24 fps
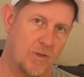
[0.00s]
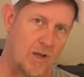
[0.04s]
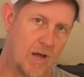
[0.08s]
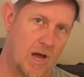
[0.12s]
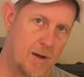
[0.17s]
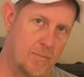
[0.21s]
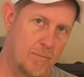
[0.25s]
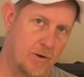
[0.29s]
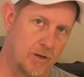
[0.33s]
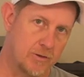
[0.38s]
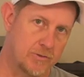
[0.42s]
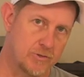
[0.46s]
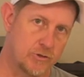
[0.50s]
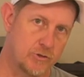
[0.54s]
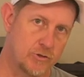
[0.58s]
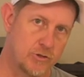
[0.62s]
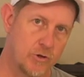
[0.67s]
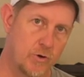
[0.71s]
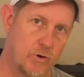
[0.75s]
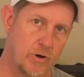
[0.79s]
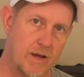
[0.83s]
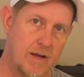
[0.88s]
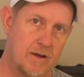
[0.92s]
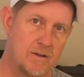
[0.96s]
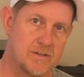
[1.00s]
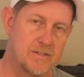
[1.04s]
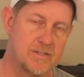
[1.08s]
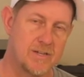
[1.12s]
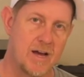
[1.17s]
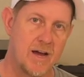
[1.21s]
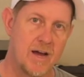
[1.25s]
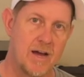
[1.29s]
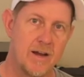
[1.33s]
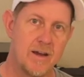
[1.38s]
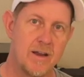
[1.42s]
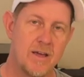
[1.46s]
I'm also show it
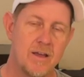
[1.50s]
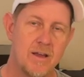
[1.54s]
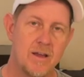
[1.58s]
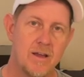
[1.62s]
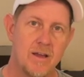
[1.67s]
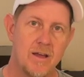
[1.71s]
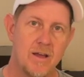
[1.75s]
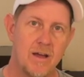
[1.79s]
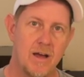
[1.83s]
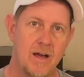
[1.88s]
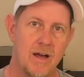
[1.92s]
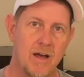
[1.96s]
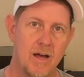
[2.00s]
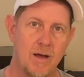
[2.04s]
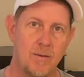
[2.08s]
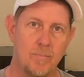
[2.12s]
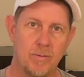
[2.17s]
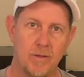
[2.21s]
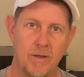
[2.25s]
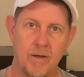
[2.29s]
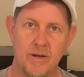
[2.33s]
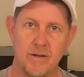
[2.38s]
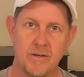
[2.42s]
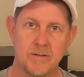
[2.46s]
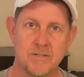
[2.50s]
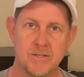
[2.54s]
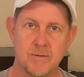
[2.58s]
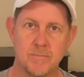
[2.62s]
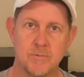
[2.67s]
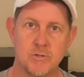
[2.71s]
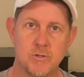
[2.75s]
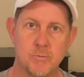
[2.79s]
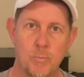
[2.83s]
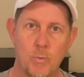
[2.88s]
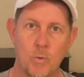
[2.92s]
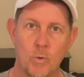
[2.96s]
outside playing some
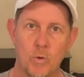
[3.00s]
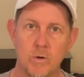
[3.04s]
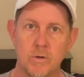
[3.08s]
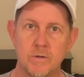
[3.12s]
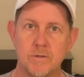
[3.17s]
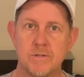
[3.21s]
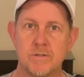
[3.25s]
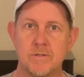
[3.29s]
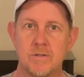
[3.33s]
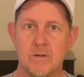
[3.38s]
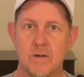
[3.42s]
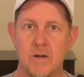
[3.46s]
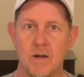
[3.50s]
sports.